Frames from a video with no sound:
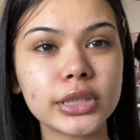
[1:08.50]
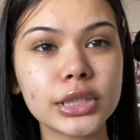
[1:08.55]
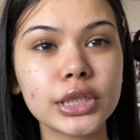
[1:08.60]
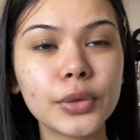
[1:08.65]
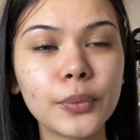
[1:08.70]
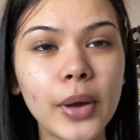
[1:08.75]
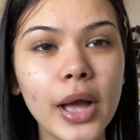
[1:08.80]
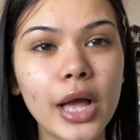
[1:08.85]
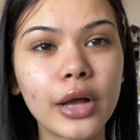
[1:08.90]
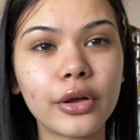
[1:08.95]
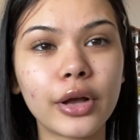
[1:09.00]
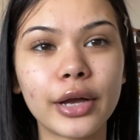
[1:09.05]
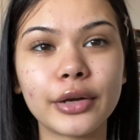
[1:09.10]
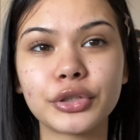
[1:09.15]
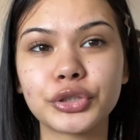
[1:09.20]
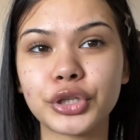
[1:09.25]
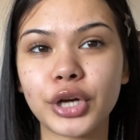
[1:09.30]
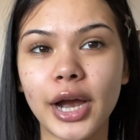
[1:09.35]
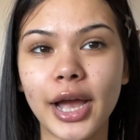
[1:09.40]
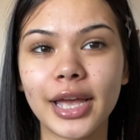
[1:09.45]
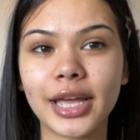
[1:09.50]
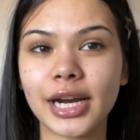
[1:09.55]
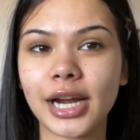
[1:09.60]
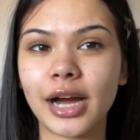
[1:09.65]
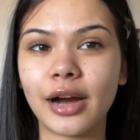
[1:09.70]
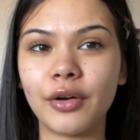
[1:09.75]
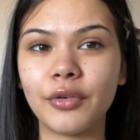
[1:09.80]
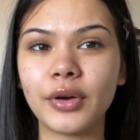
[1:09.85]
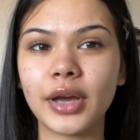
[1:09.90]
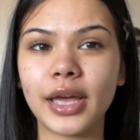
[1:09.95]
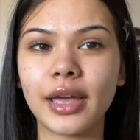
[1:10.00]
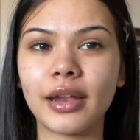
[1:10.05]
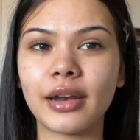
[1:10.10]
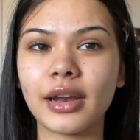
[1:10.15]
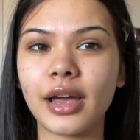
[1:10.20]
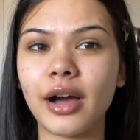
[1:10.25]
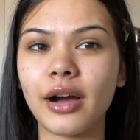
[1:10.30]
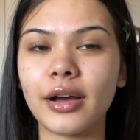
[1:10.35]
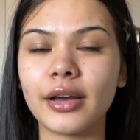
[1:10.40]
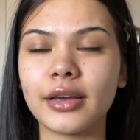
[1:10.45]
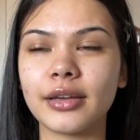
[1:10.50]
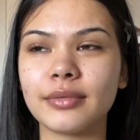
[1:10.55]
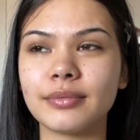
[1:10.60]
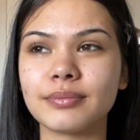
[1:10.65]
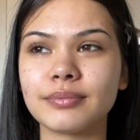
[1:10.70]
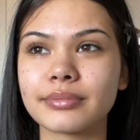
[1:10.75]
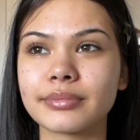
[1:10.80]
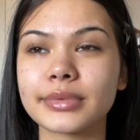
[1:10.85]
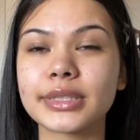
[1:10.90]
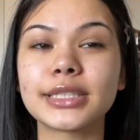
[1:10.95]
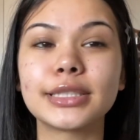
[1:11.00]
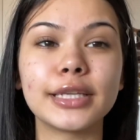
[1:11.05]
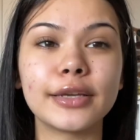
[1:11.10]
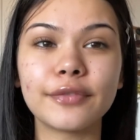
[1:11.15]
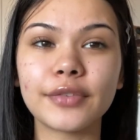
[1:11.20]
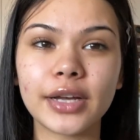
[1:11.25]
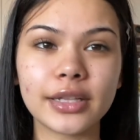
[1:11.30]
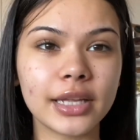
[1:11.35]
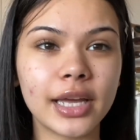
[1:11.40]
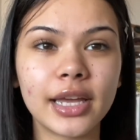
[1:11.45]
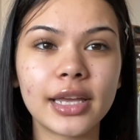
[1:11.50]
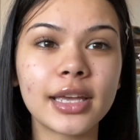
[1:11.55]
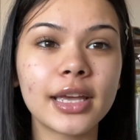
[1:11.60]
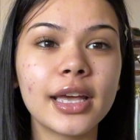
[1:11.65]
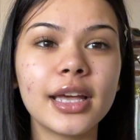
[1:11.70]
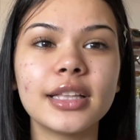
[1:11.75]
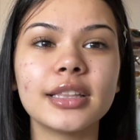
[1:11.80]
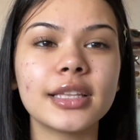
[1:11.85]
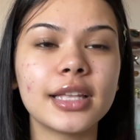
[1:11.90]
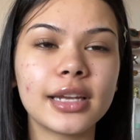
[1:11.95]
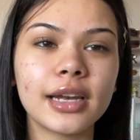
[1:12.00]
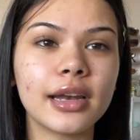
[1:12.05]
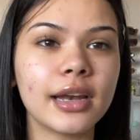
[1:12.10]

in a while, I try it out and I see if I like it, and then